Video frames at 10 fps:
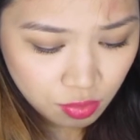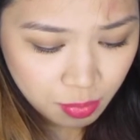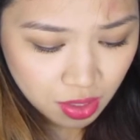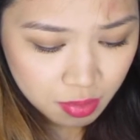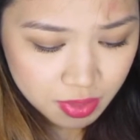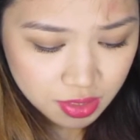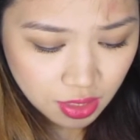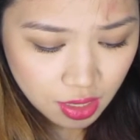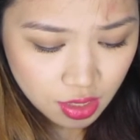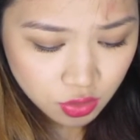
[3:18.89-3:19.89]
you make a
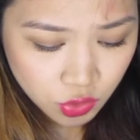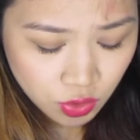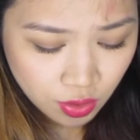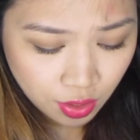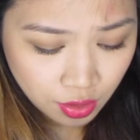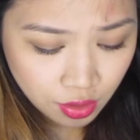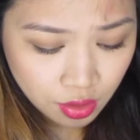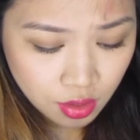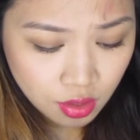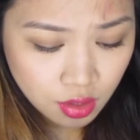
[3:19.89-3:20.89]
mistake in drawing,